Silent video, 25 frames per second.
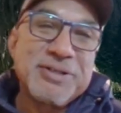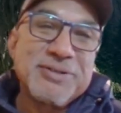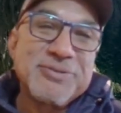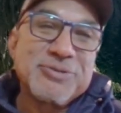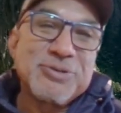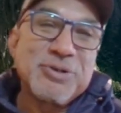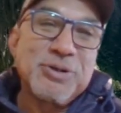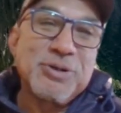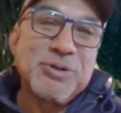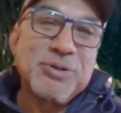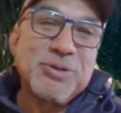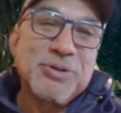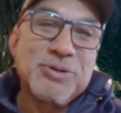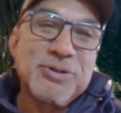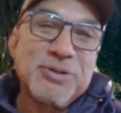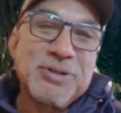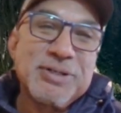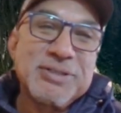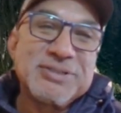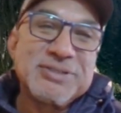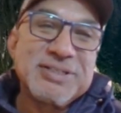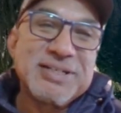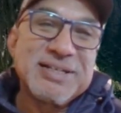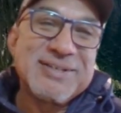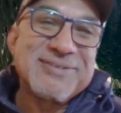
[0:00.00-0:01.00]
And so
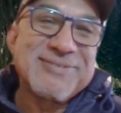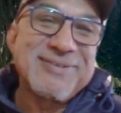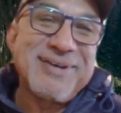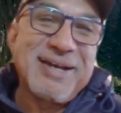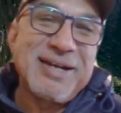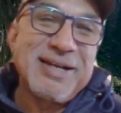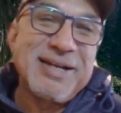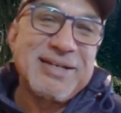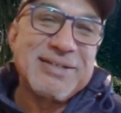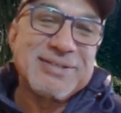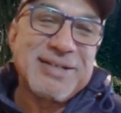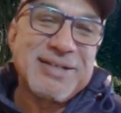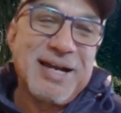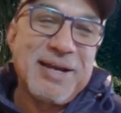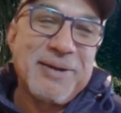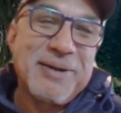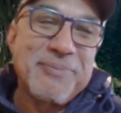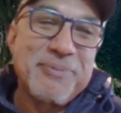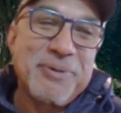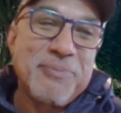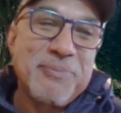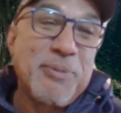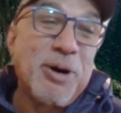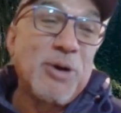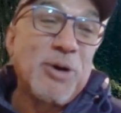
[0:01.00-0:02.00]
it's an exciting
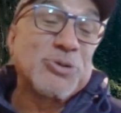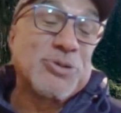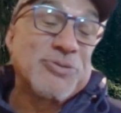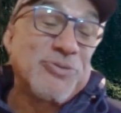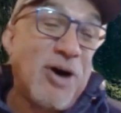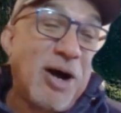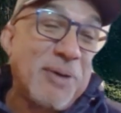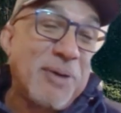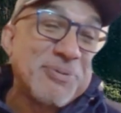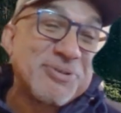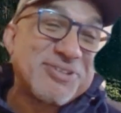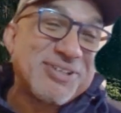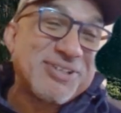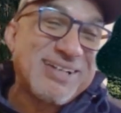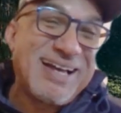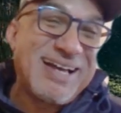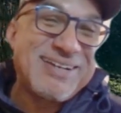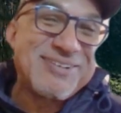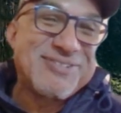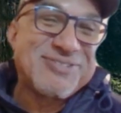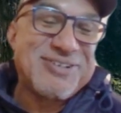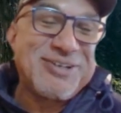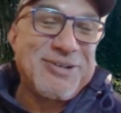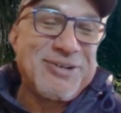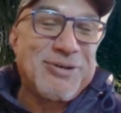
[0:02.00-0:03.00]
time. But most of all, I'm just glad
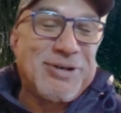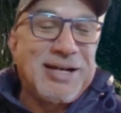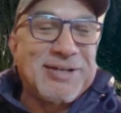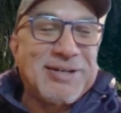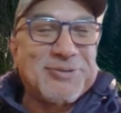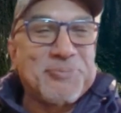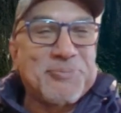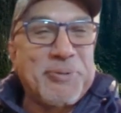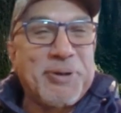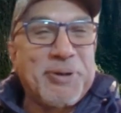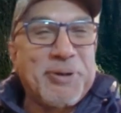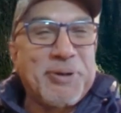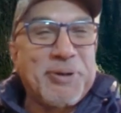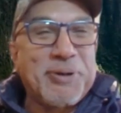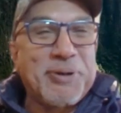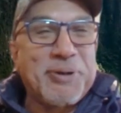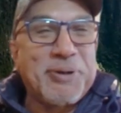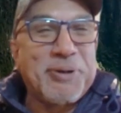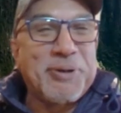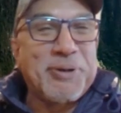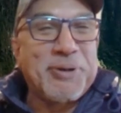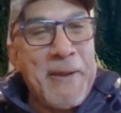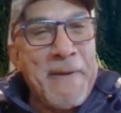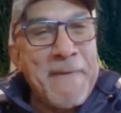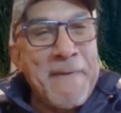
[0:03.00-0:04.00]
to see you guys. It's been a
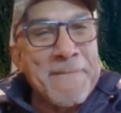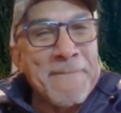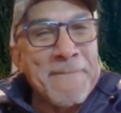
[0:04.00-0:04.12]
while.